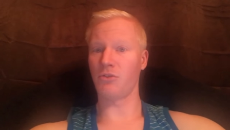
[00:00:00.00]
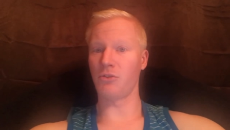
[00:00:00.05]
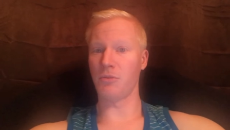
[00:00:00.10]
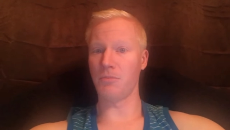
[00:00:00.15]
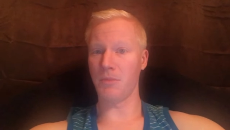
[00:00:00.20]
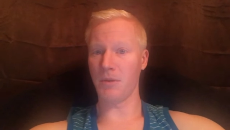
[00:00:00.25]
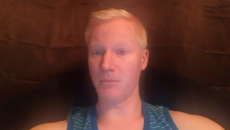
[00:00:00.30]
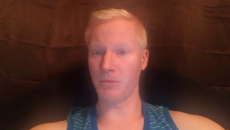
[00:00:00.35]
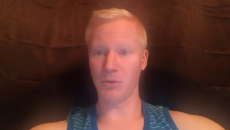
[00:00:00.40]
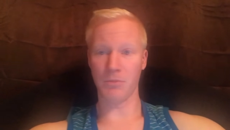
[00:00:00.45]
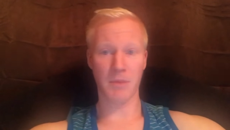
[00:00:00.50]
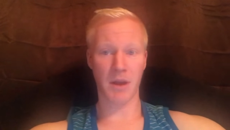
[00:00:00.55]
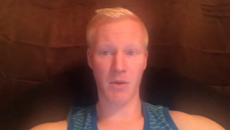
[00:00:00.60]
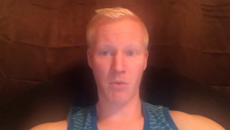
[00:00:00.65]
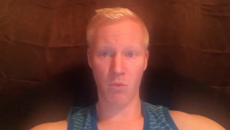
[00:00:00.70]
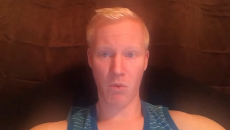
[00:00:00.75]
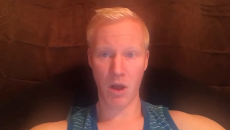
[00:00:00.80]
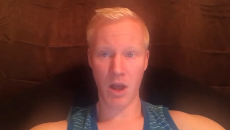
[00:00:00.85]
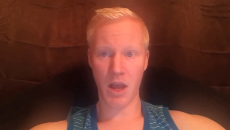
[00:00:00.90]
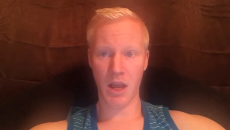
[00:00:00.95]
remembered my
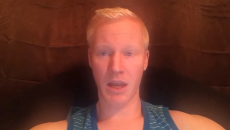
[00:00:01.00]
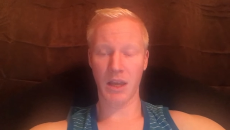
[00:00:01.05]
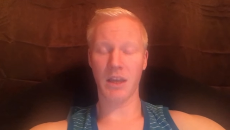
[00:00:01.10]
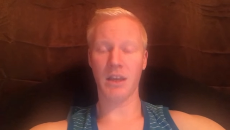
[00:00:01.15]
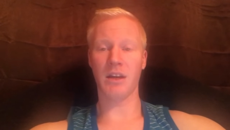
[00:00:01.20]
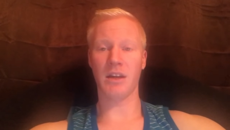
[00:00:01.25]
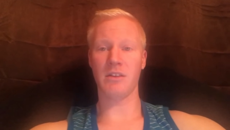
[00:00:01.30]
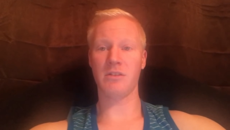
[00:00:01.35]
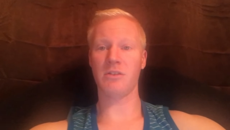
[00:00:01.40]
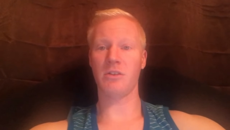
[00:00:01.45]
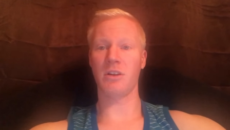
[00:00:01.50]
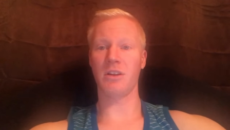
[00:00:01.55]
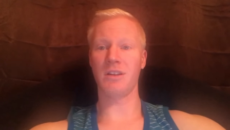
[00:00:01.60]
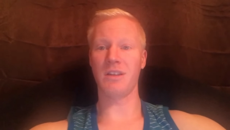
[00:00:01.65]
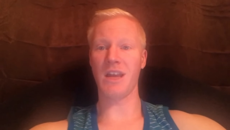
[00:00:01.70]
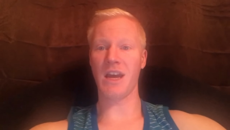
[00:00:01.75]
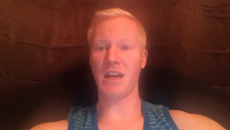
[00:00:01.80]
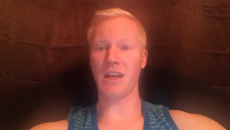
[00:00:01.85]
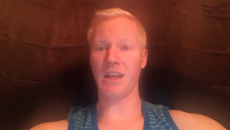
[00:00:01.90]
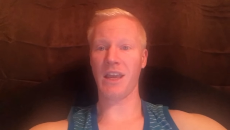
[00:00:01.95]
why, and I started
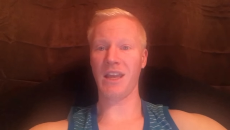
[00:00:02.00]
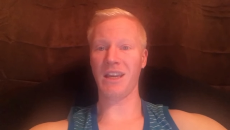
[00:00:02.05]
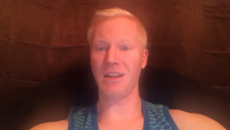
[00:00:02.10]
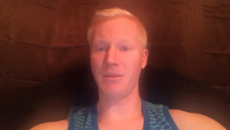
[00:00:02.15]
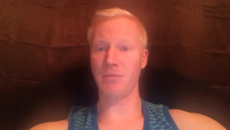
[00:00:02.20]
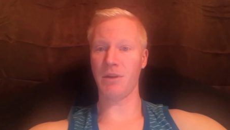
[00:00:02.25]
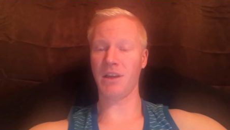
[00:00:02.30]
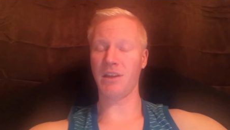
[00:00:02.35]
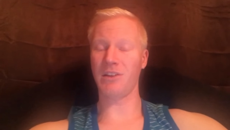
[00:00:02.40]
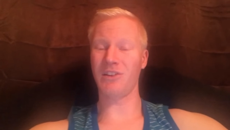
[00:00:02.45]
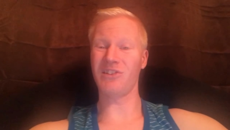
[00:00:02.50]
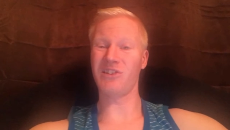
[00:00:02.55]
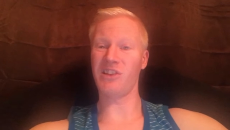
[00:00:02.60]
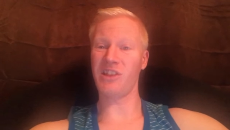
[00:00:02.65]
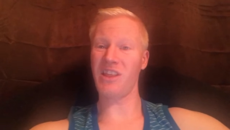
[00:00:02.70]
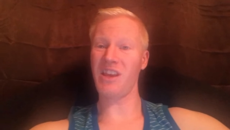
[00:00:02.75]
dedicating my energy